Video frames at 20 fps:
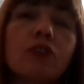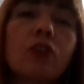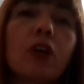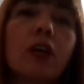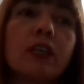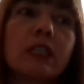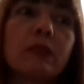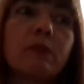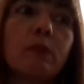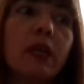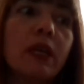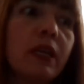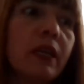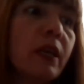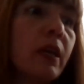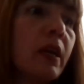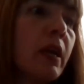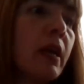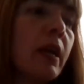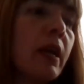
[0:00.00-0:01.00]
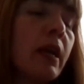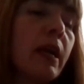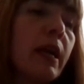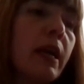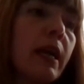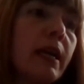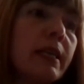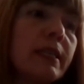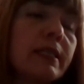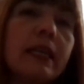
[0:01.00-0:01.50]
strikes me
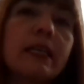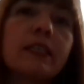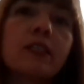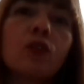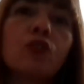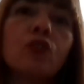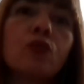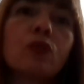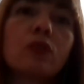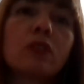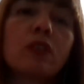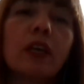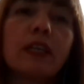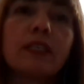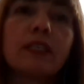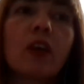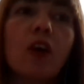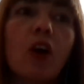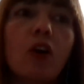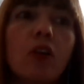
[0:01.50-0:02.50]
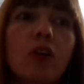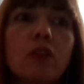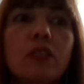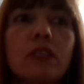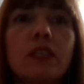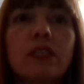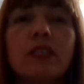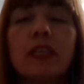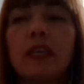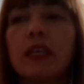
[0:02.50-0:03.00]
is on your slides,
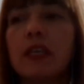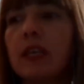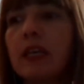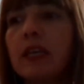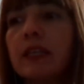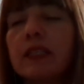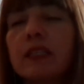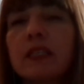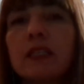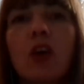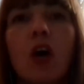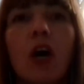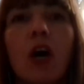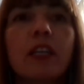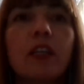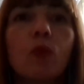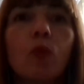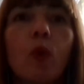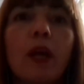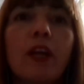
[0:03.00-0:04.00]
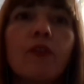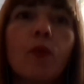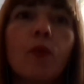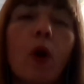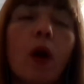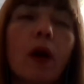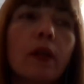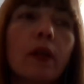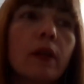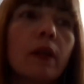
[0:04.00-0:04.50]
Carlos, is the tidal wave
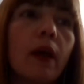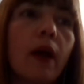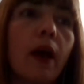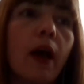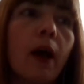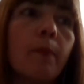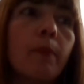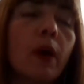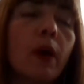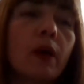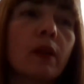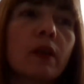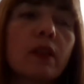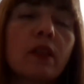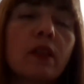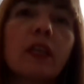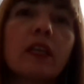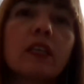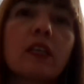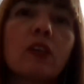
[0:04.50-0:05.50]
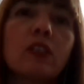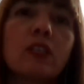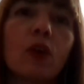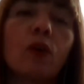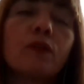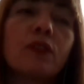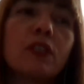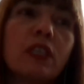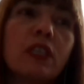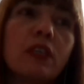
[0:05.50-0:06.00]
one. And I think it's
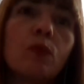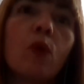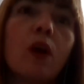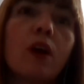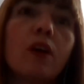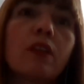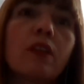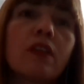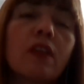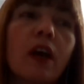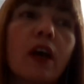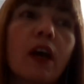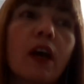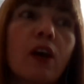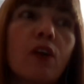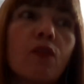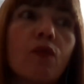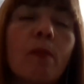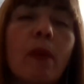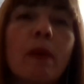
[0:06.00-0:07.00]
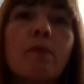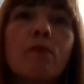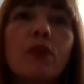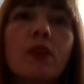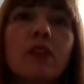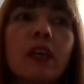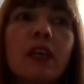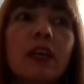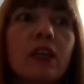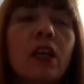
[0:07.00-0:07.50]
obviously worth
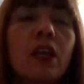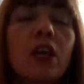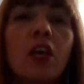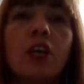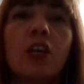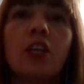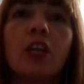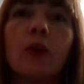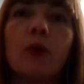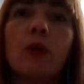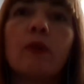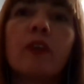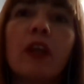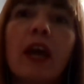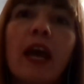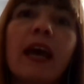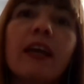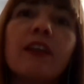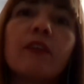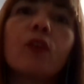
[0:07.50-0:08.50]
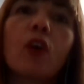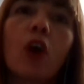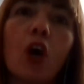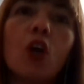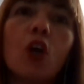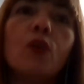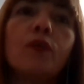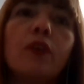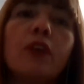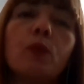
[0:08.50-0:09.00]
remembering that, you know, even ahead of
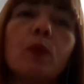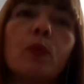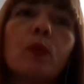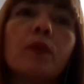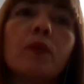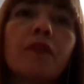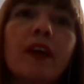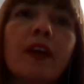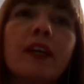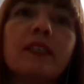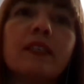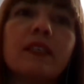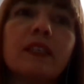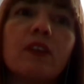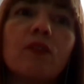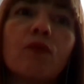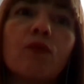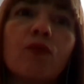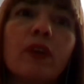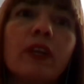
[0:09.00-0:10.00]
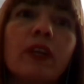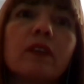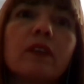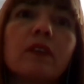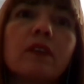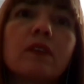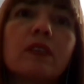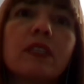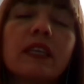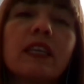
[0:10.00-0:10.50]
COVID, we were facing
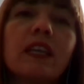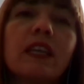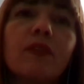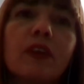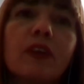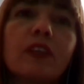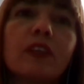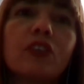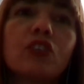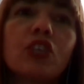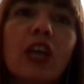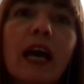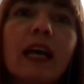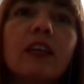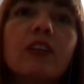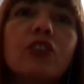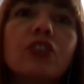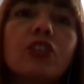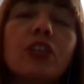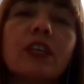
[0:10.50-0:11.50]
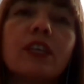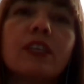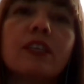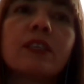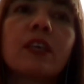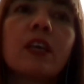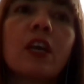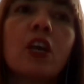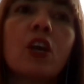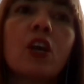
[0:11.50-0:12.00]
real significant
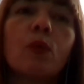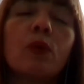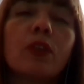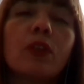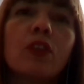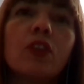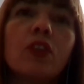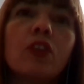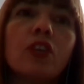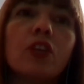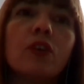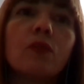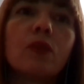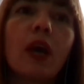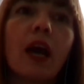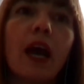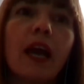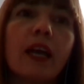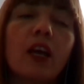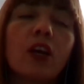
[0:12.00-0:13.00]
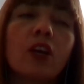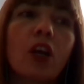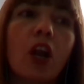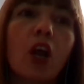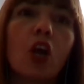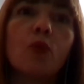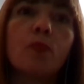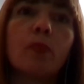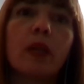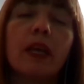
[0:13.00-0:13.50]
challenges within the UK and
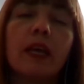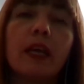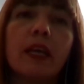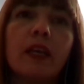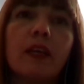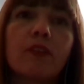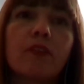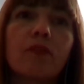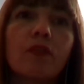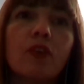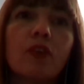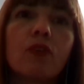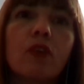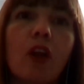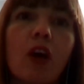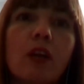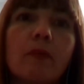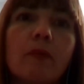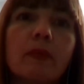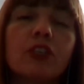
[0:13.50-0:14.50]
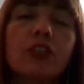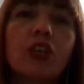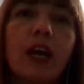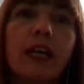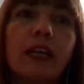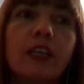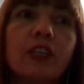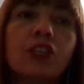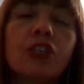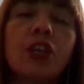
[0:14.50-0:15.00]
globally through climate
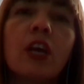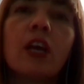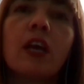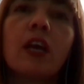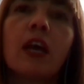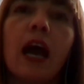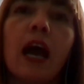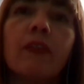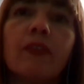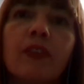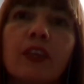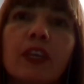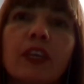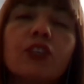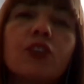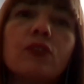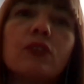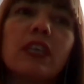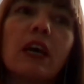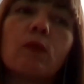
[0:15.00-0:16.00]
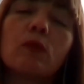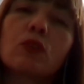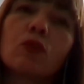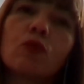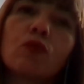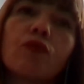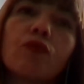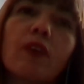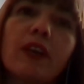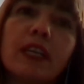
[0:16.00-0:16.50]
change and the issues that was
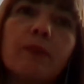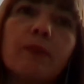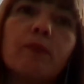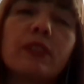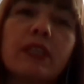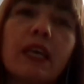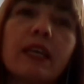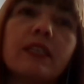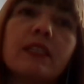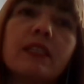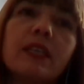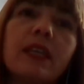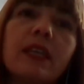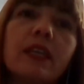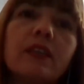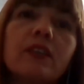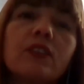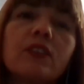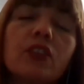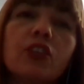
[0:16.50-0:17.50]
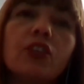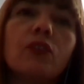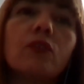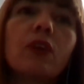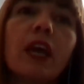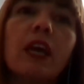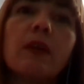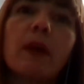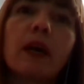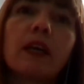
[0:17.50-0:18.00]
already presenting to
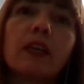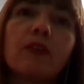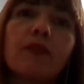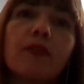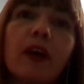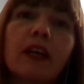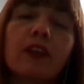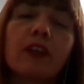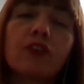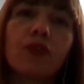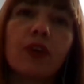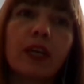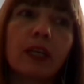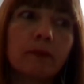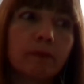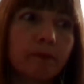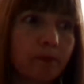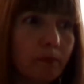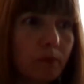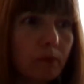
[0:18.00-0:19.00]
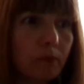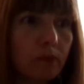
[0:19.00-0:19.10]
UK manufacturing.